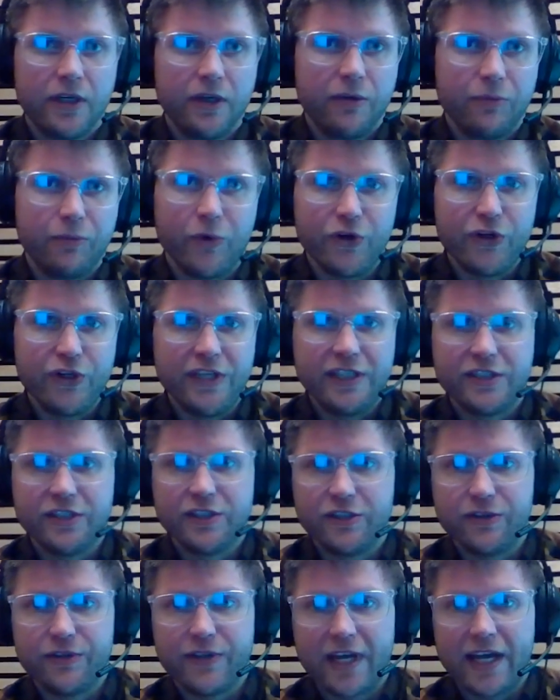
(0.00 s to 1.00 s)
What you need to
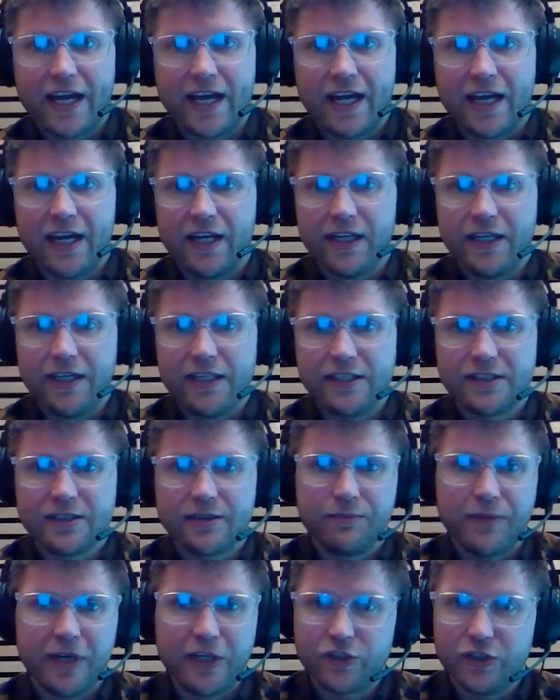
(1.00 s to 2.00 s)
do there is
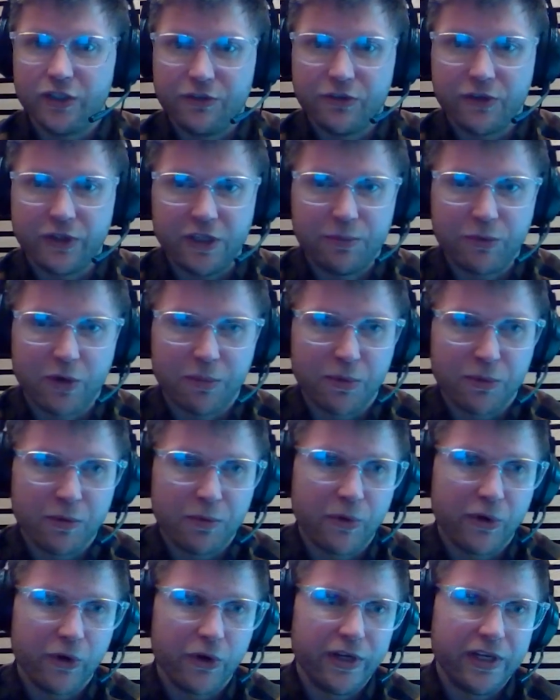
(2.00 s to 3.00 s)
make sure you've got your proper
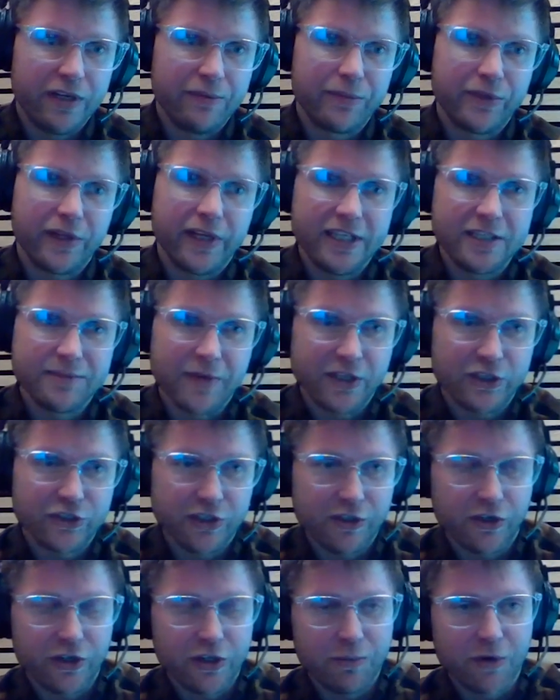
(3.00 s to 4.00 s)
reporting in place, make sure
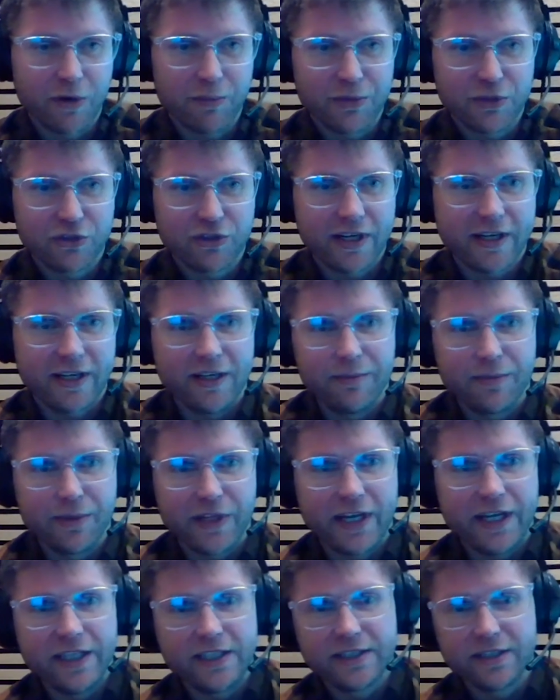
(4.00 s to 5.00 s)
you've got your proper tracking in
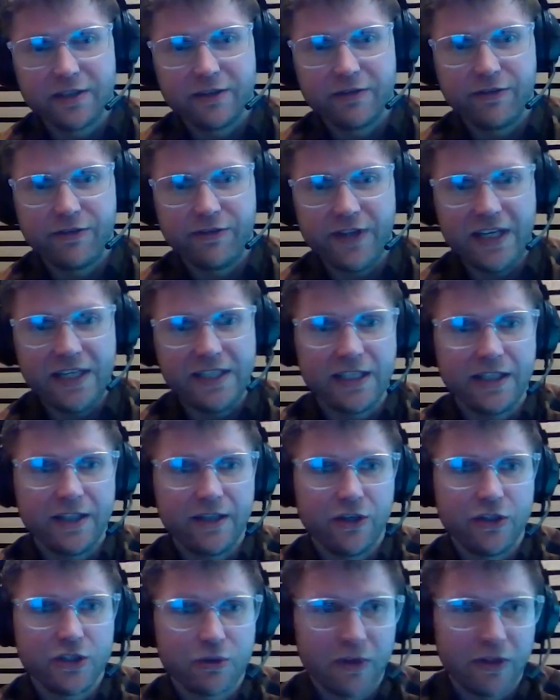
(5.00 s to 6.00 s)
place, feed in
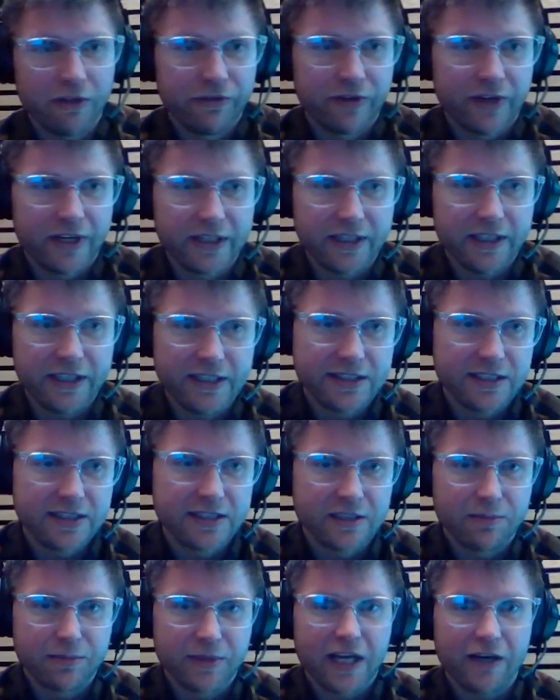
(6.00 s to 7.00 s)
those qualified leads
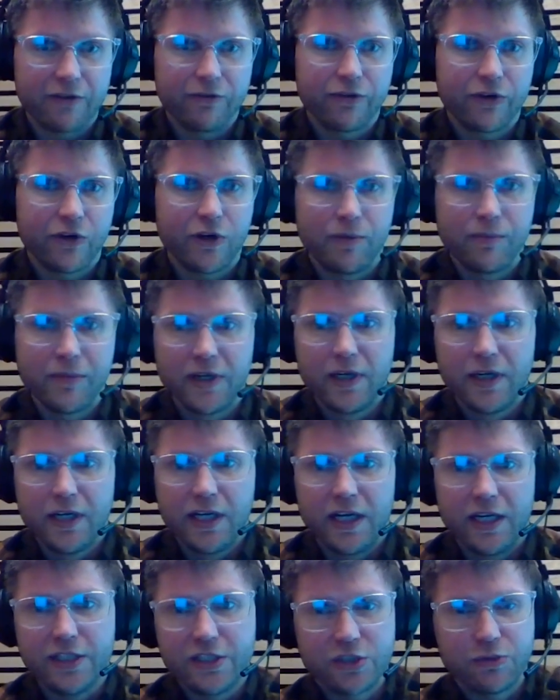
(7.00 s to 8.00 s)
into the platform,
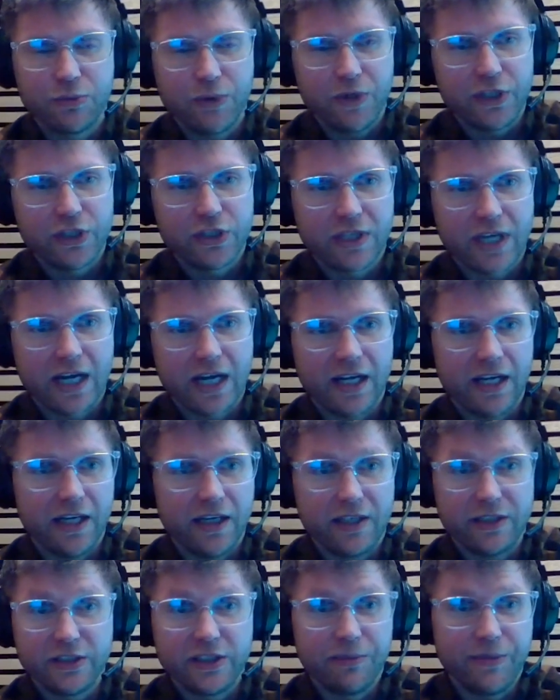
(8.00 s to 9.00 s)
and switch that
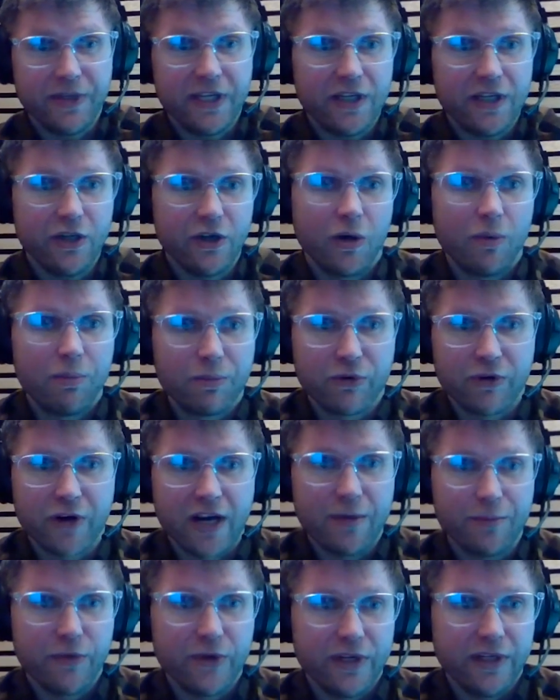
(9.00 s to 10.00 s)
to be your
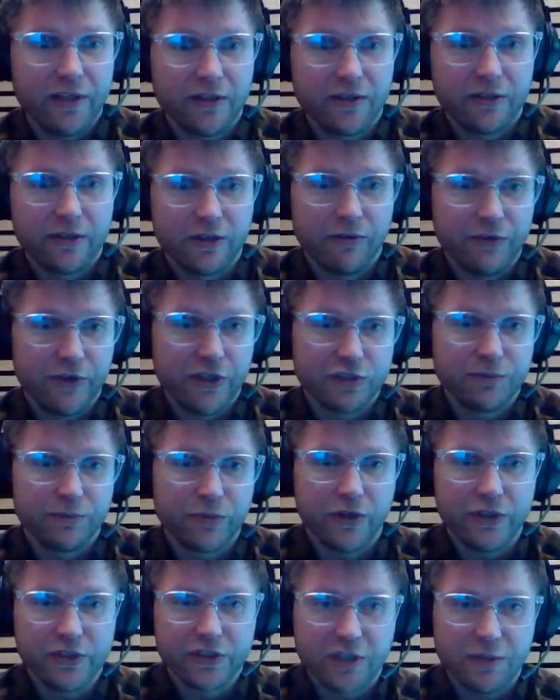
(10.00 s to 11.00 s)
primary conversion
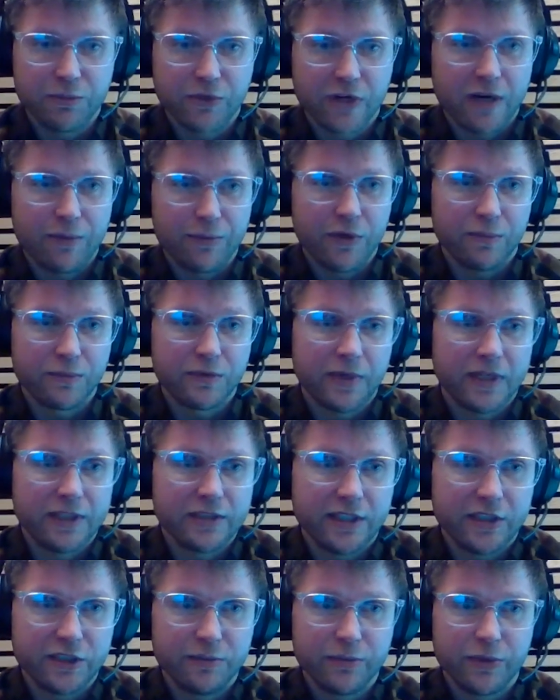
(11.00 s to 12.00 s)
point, so your primary
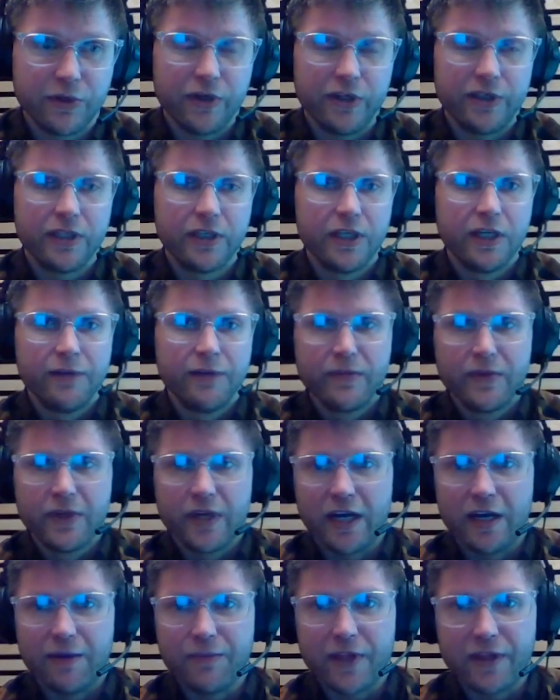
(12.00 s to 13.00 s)
optimization point.
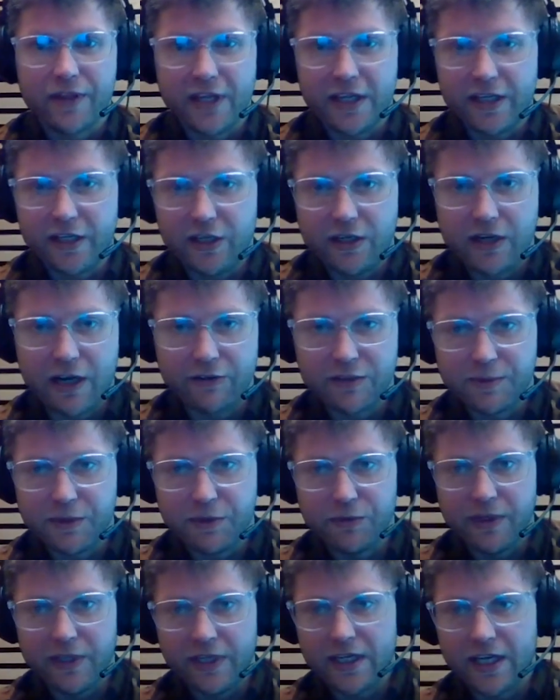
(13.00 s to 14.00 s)
The thing you have to be
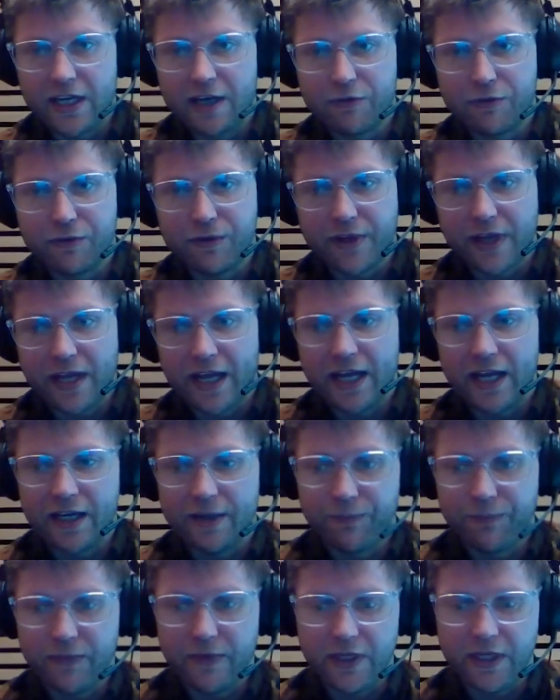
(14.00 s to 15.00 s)
really careful with there
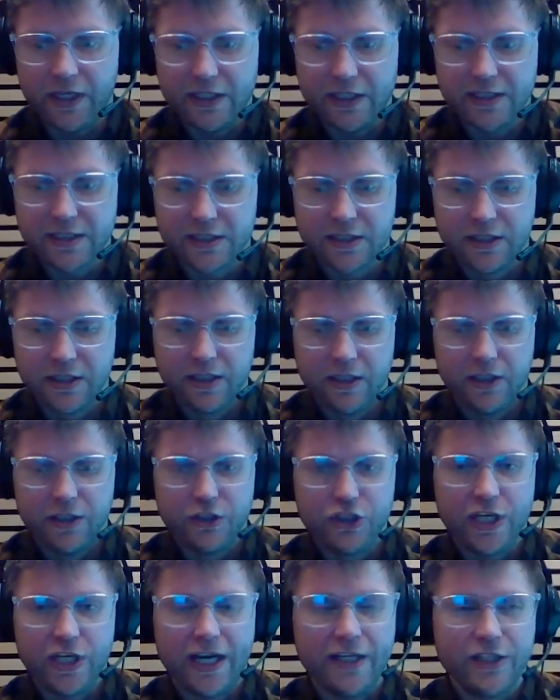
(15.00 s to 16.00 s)
is
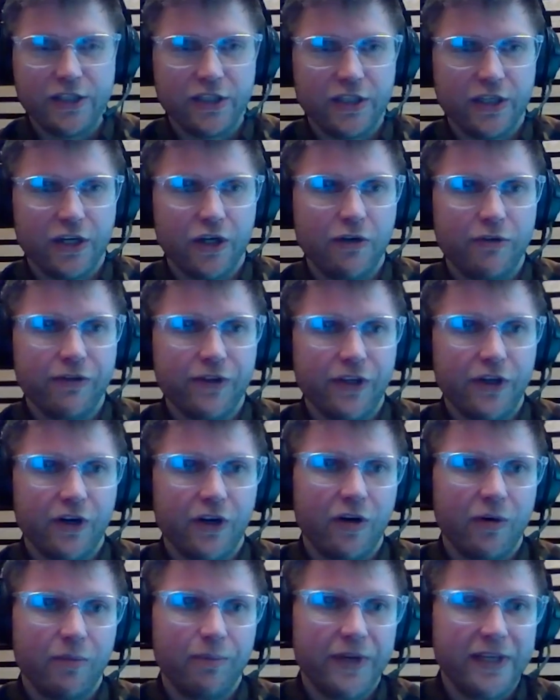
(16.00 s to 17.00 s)
changing over
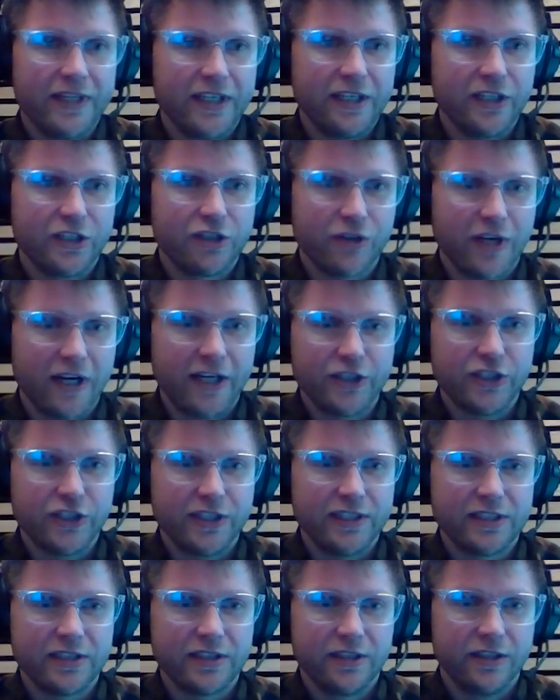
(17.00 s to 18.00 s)
your bidding
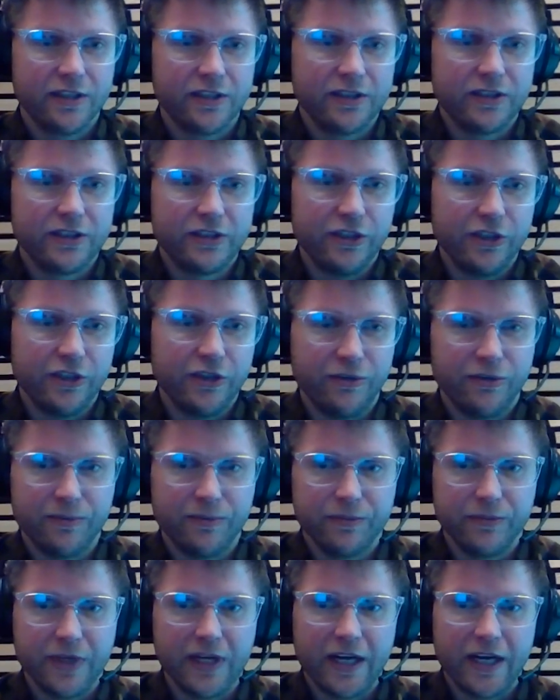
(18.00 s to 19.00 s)
strategies to
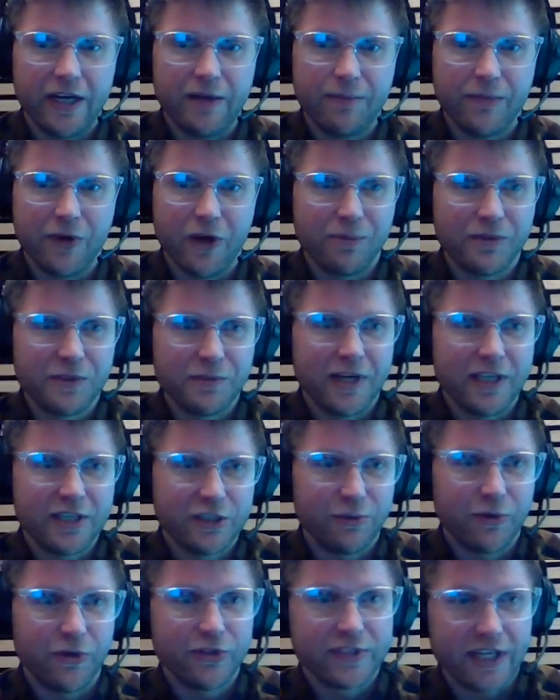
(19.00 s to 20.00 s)
optimize
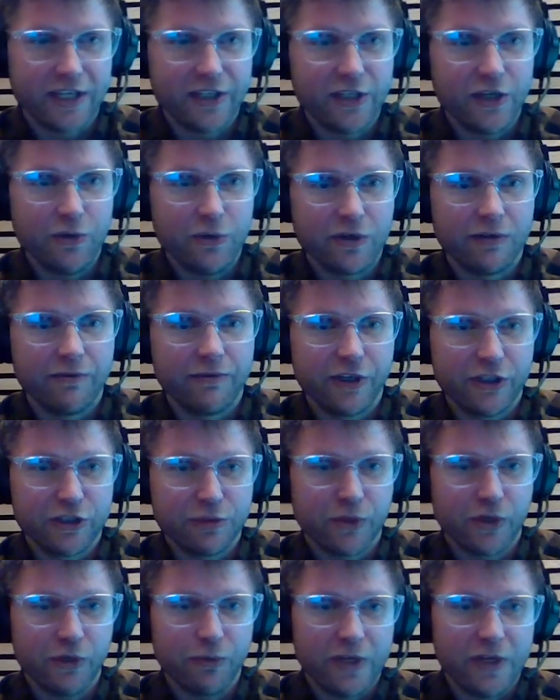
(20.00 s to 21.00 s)
towards that new
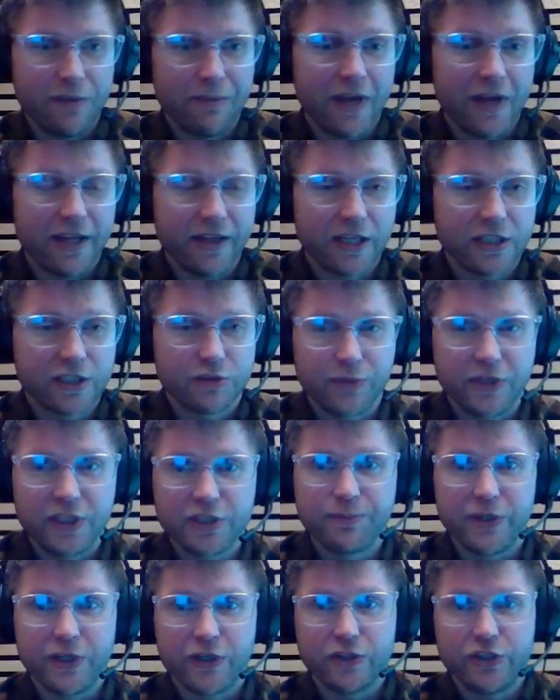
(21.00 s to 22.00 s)
conversion point when you make that
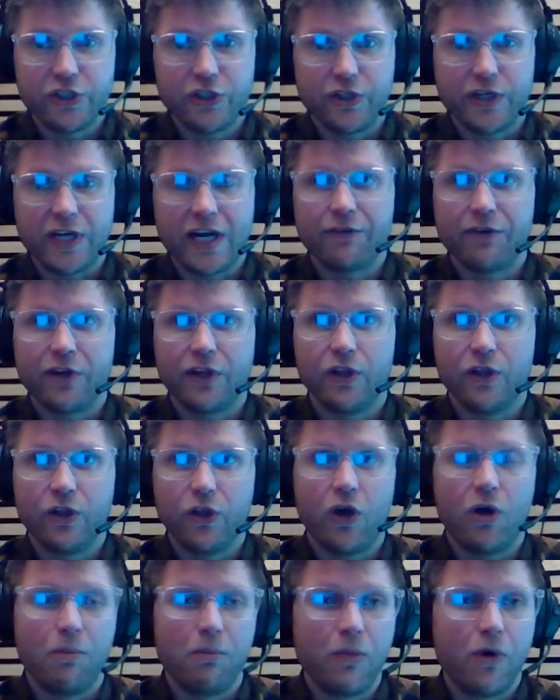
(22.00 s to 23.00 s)
switch, because you're going to have a
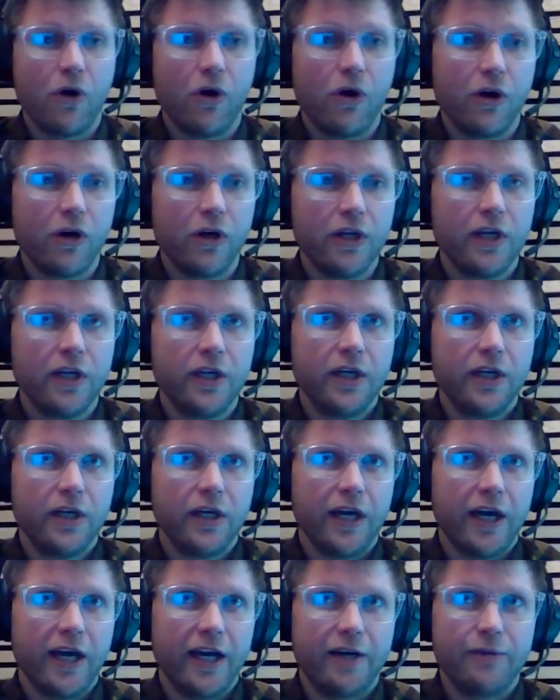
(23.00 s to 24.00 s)
lot more
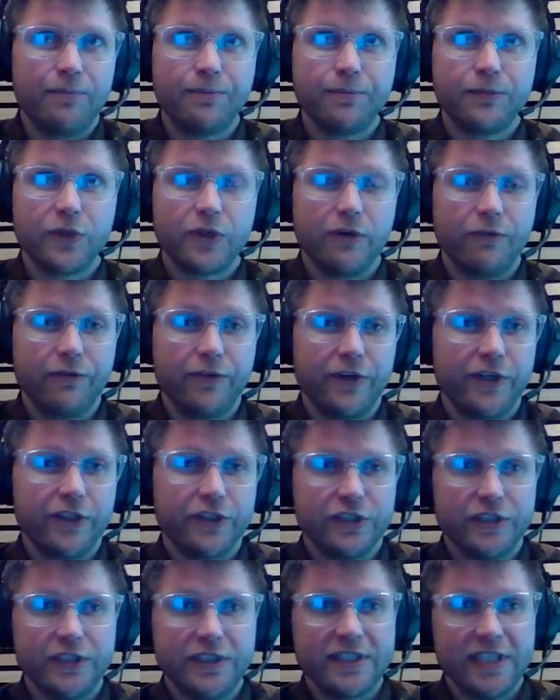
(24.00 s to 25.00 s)

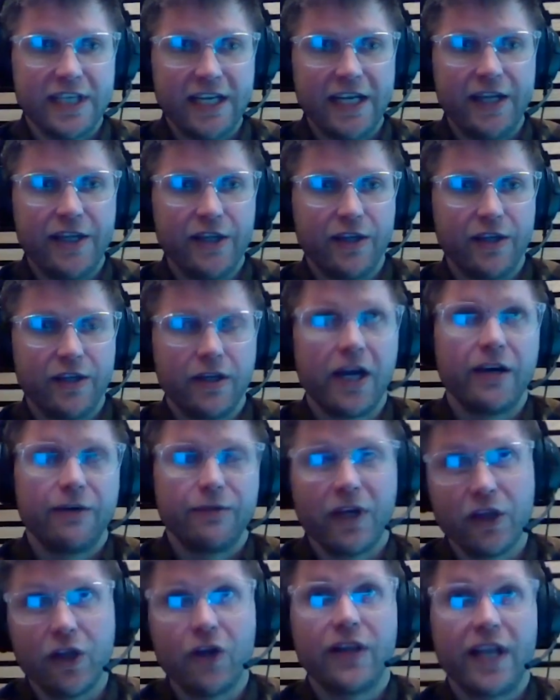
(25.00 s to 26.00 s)
conversions in
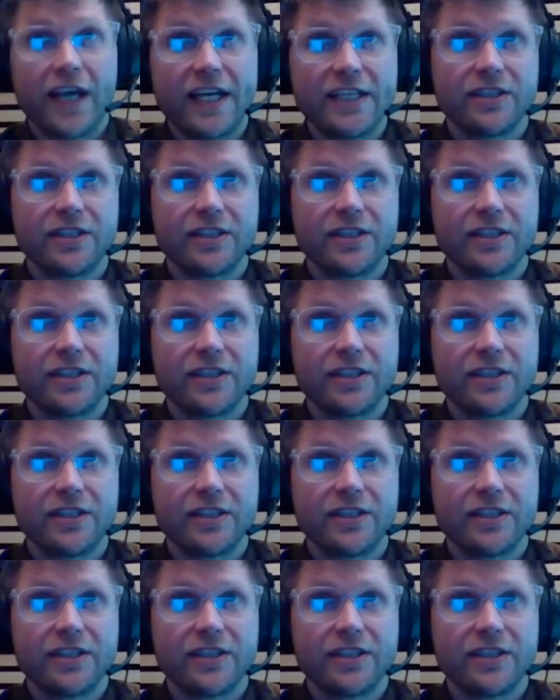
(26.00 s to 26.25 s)
a lot less